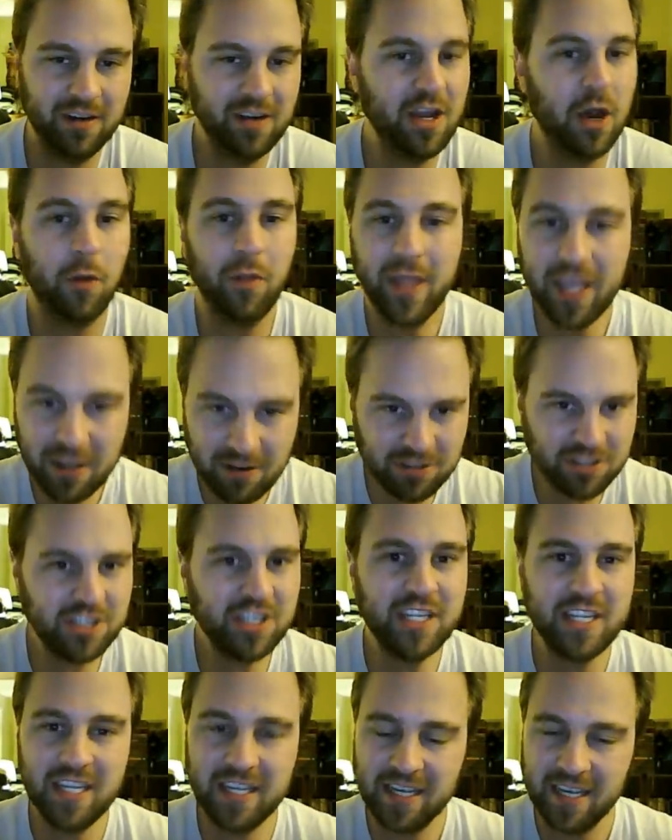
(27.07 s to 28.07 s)
No, they
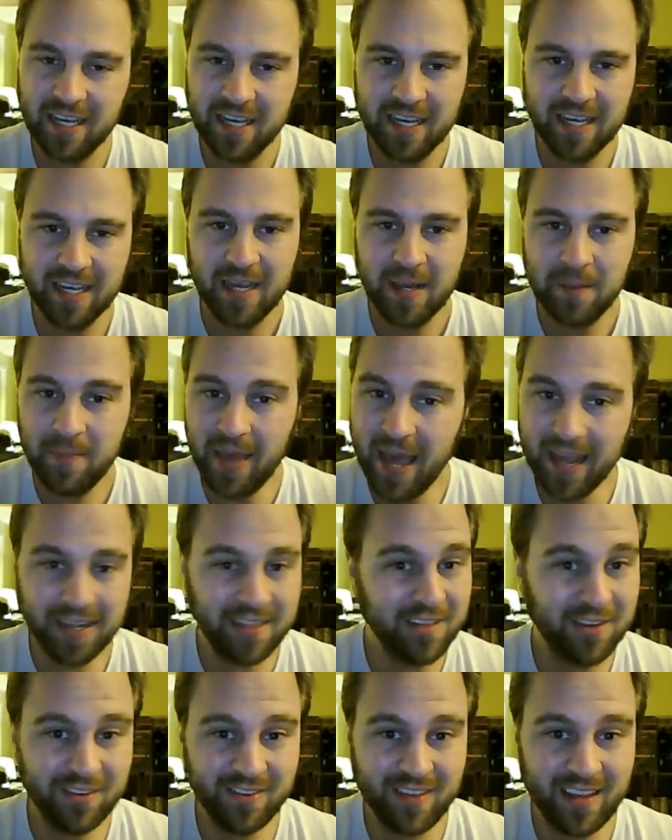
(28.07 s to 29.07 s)
usually, back
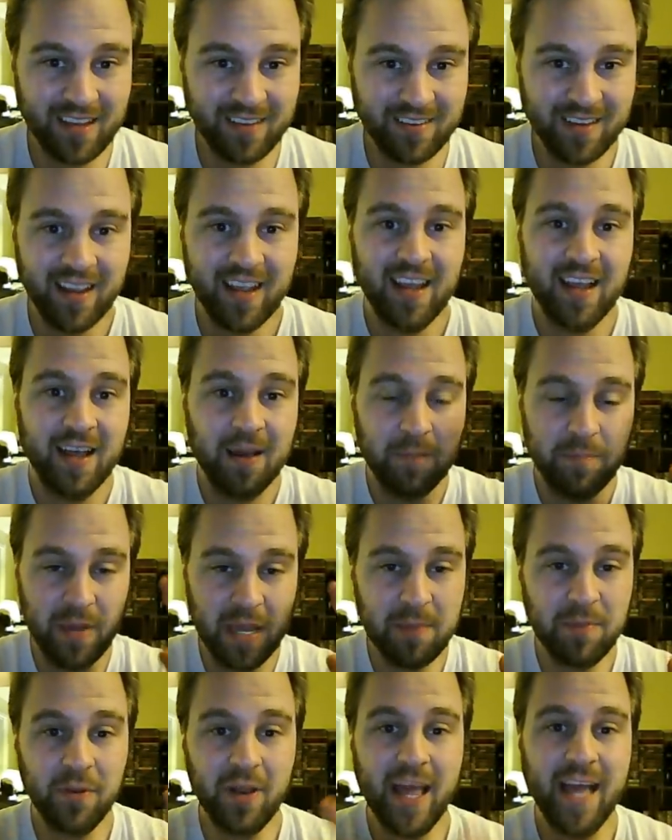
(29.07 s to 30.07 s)
in those days,
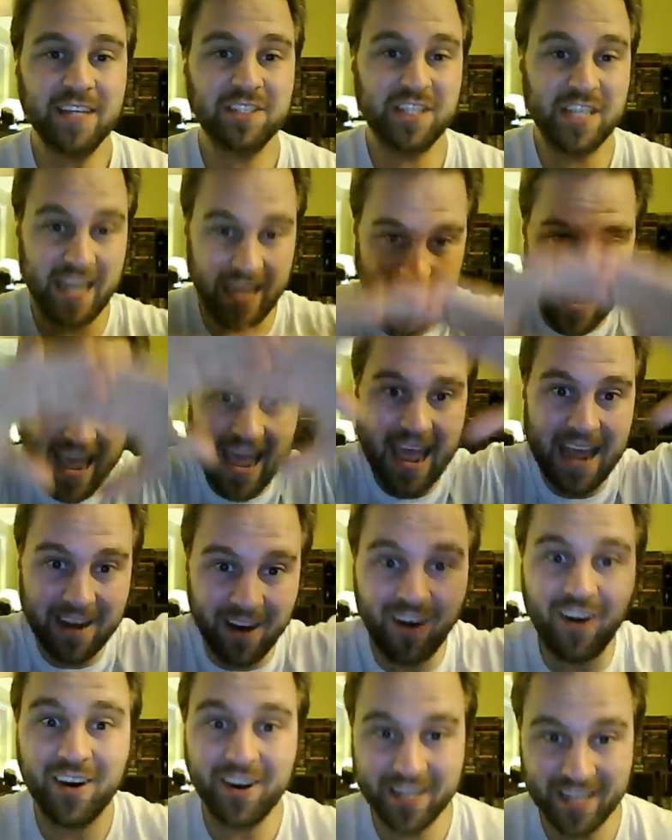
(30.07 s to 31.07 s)
people actually had
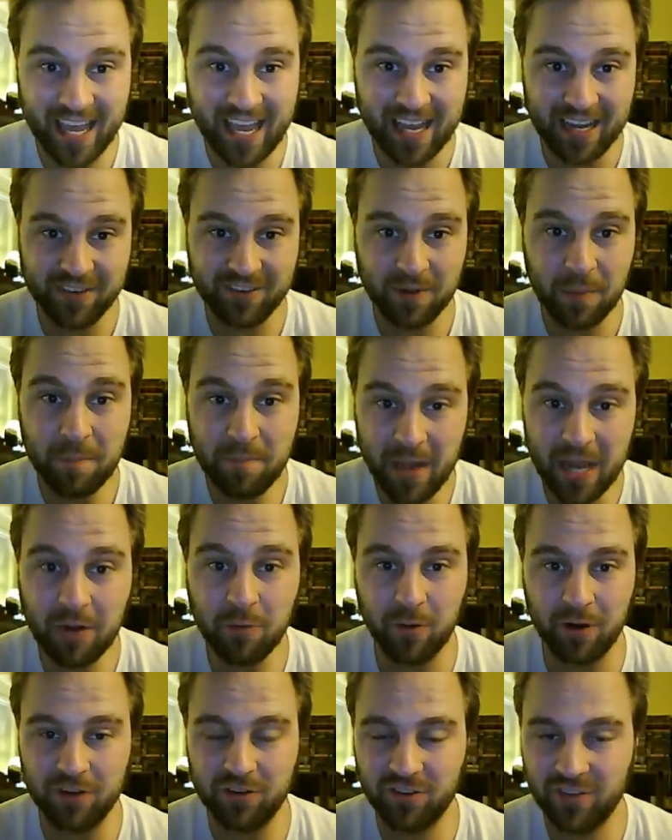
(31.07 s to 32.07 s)
arcades. Big
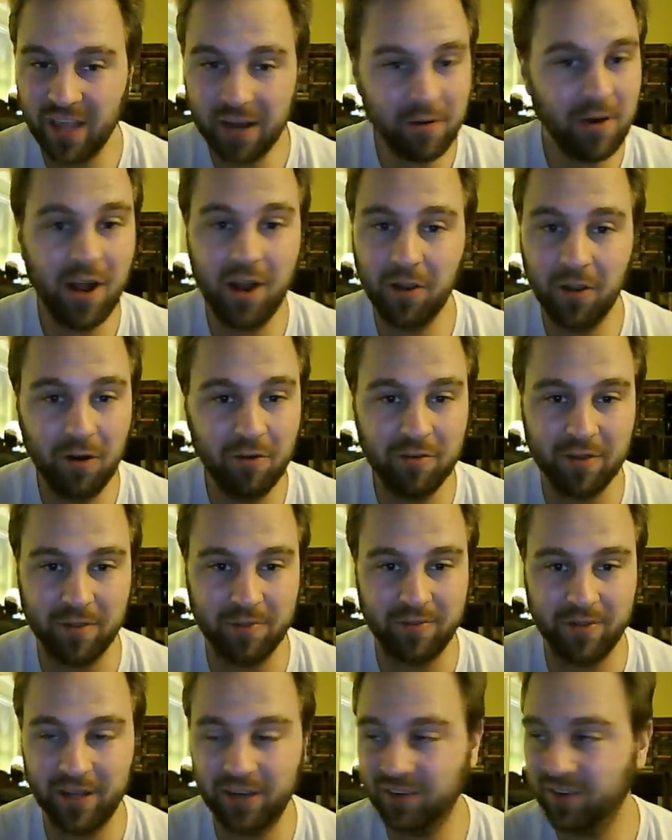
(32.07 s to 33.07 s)
ones. They were all over the
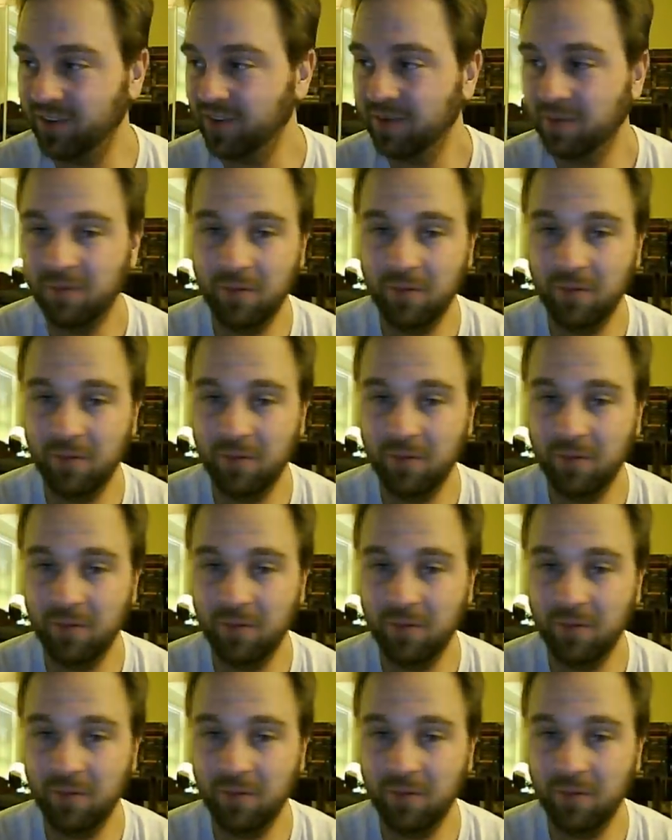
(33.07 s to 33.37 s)
place.